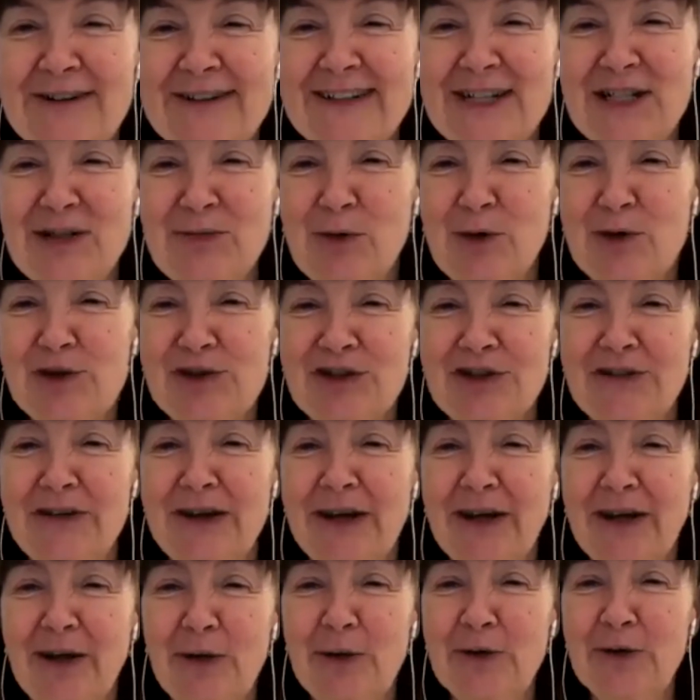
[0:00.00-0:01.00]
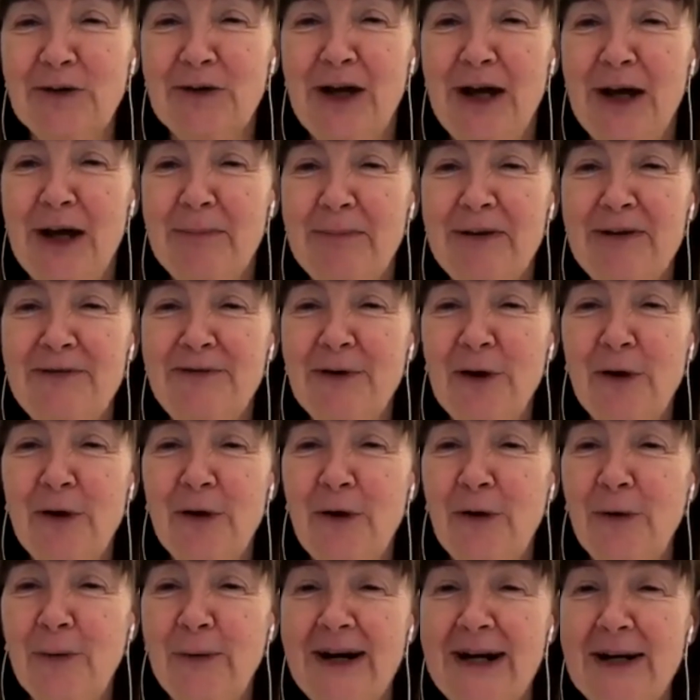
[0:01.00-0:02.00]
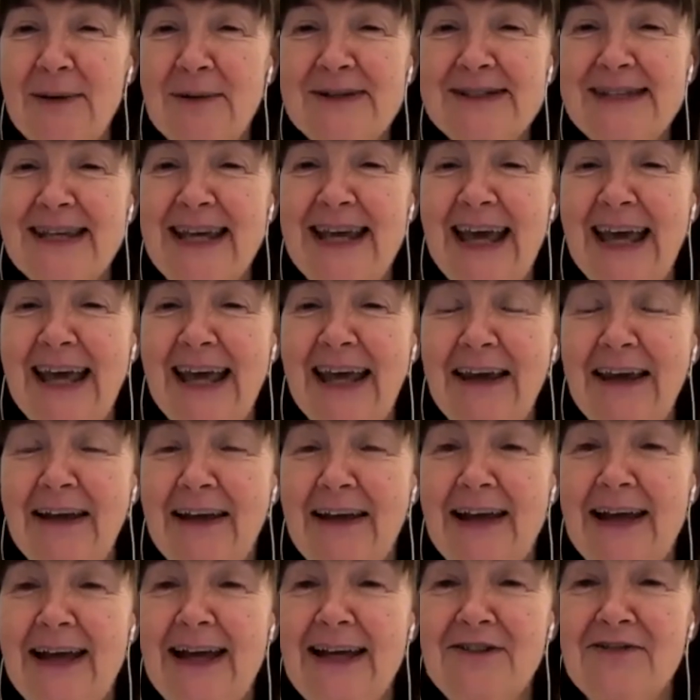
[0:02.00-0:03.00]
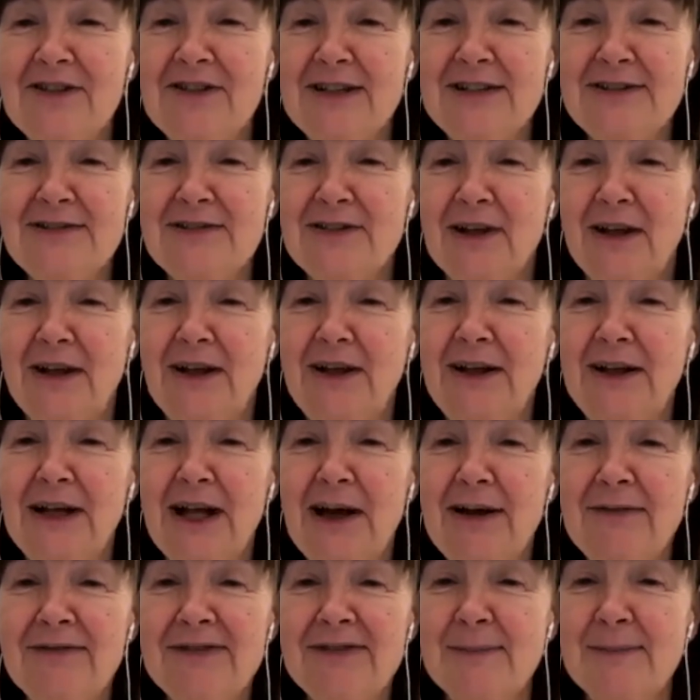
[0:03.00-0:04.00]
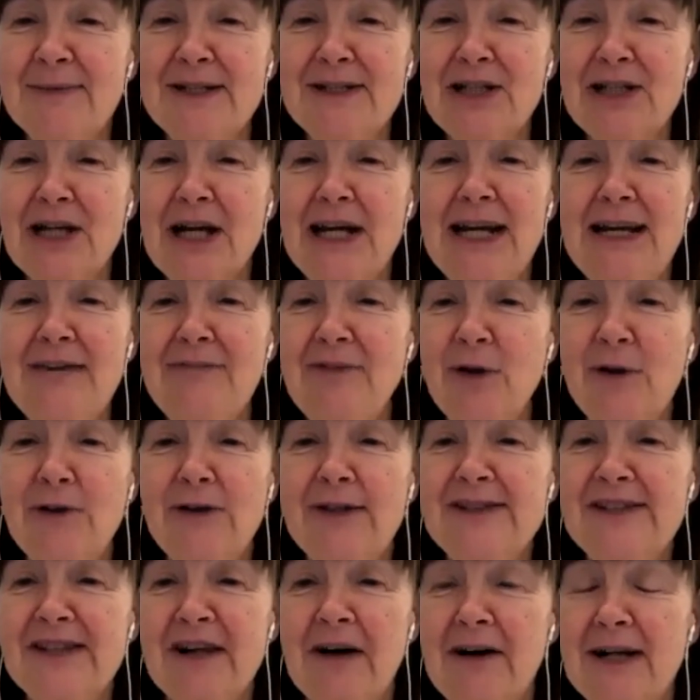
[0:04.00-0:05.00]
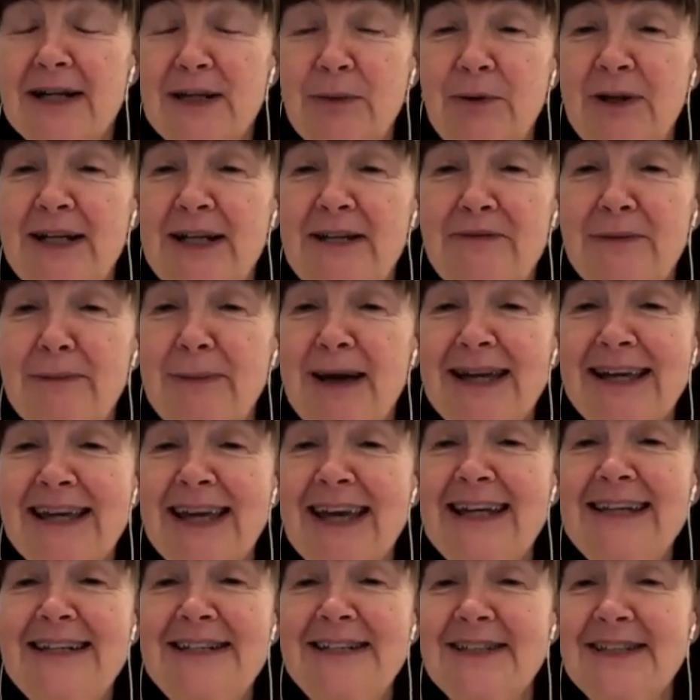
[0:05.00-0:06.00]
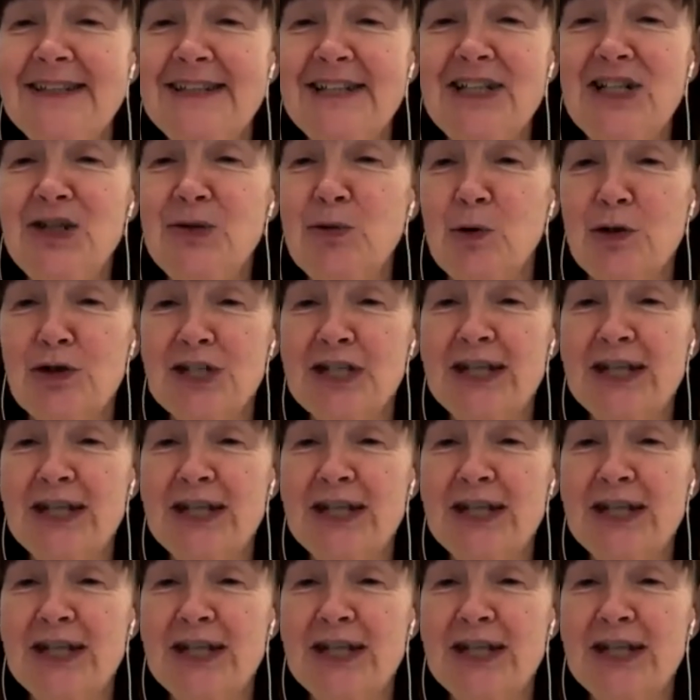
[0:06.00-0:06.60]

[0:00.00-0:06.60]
dishwasher, and of course before, when he was here, he'd just, you know, have something to leave it on the side. It wouldn't even make it into the dishwasher,